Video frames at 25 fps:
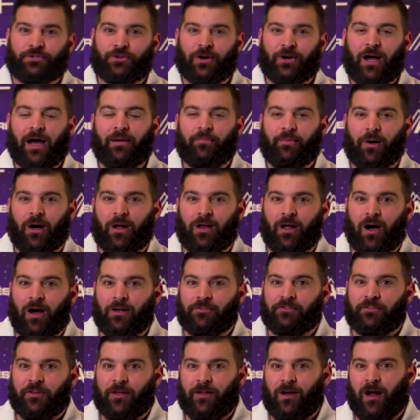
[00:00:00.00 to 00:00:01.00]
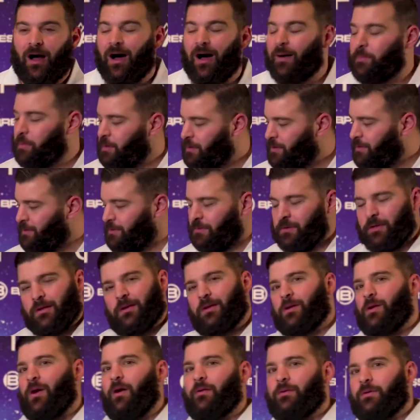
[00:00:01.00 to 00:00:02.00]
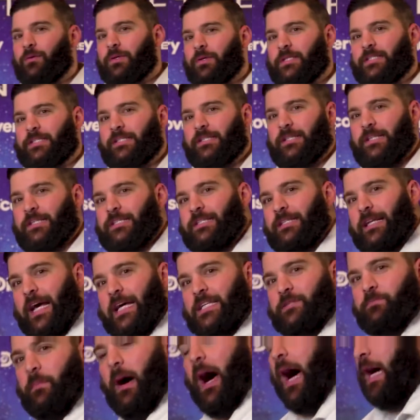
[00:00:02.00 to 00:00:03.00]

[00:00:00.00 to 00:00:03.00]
the tripod all set up, we're gonna go over what's in this next